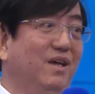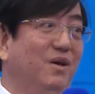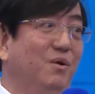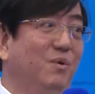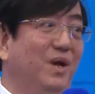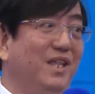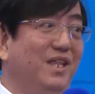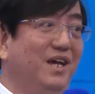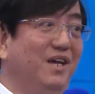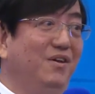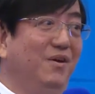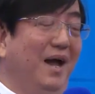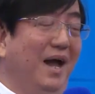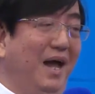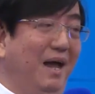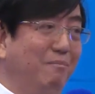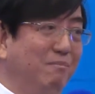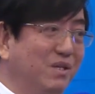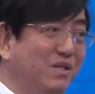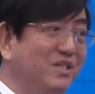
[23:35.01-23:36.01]
Whether you are
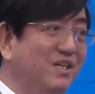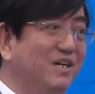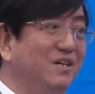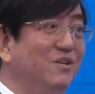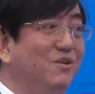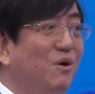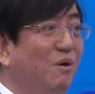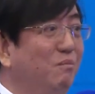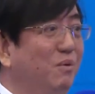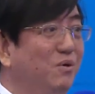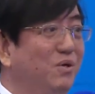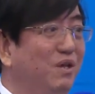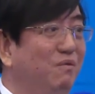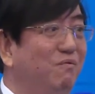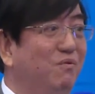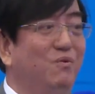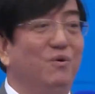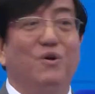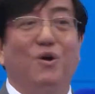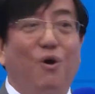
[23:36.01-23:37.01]
handsome or
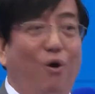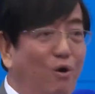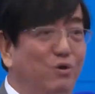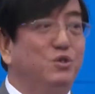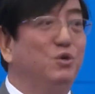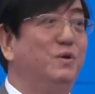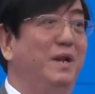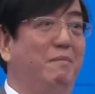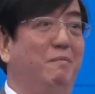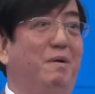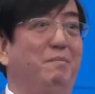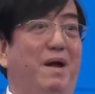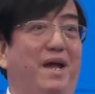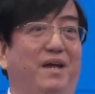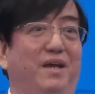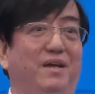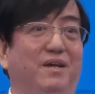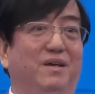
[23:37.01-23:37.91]
beautiful, also never mind.